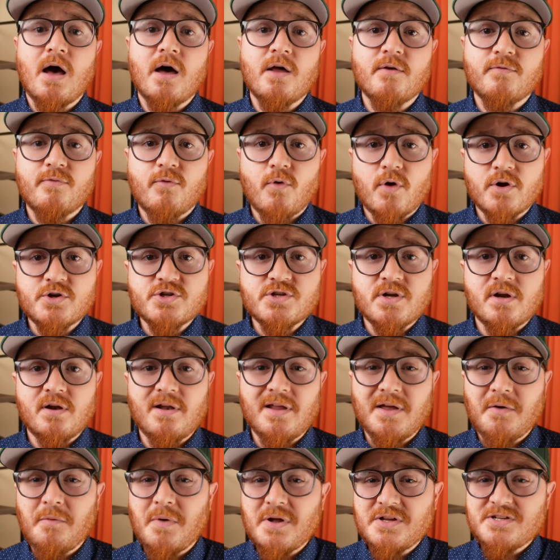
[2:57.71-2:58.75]

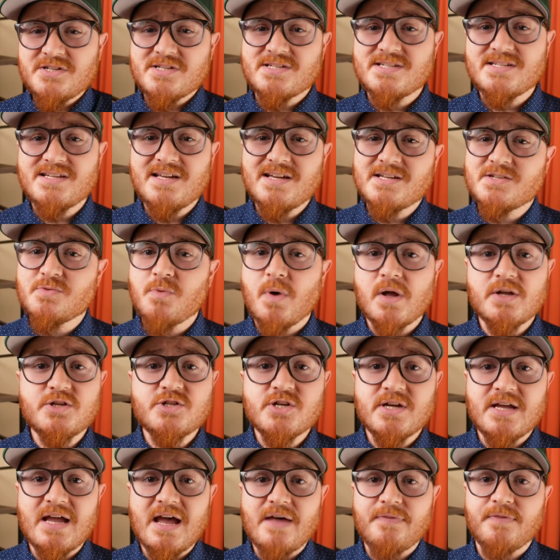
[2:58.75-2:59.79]
Unfortunately, what you see is
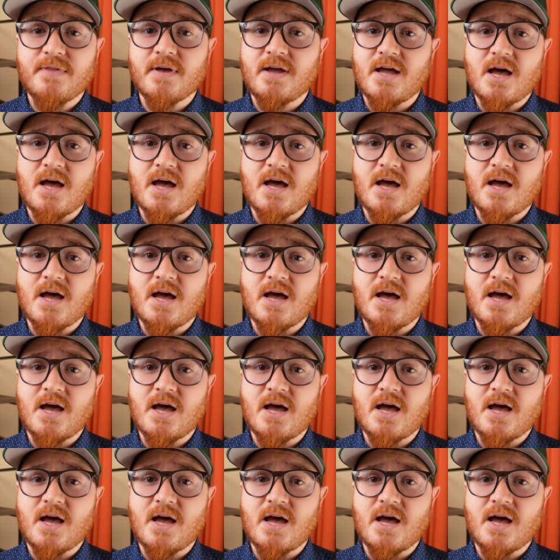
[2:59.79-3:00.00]
what you get.